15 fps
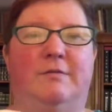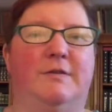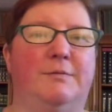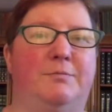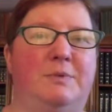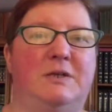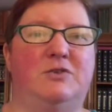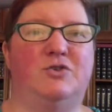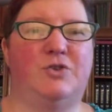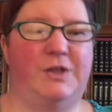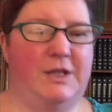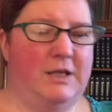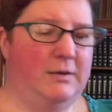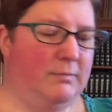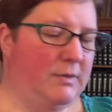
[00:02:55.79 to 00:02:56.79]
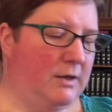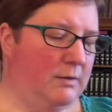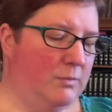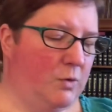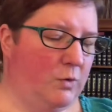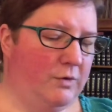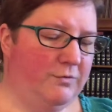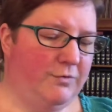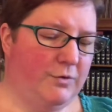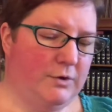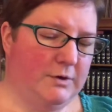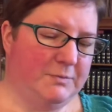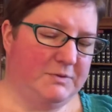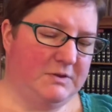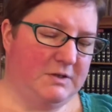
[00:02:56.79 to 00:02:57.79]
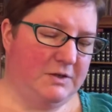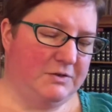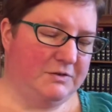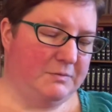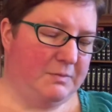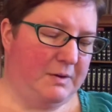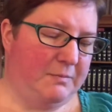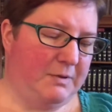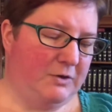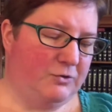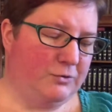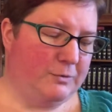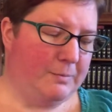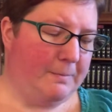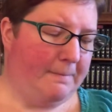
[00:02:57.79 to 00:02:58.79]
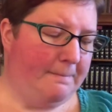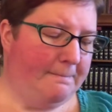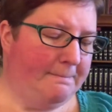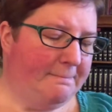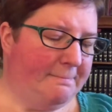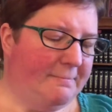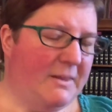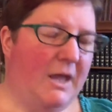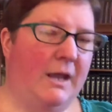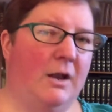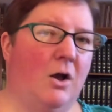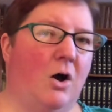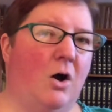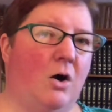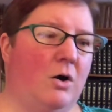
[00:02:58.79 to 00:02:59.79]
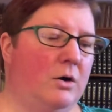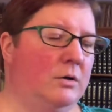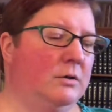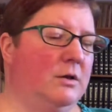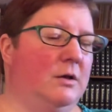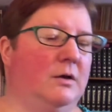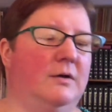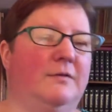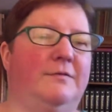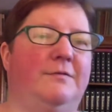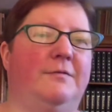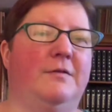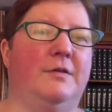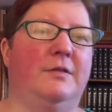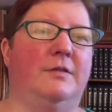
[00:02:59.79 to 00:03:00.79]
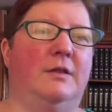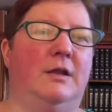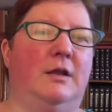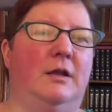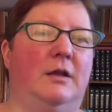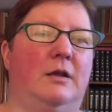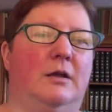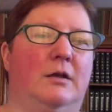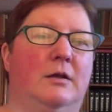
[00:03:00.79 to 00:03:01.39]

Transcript: of the beach theme that I'm going for upstairs in my bedroom. And all of the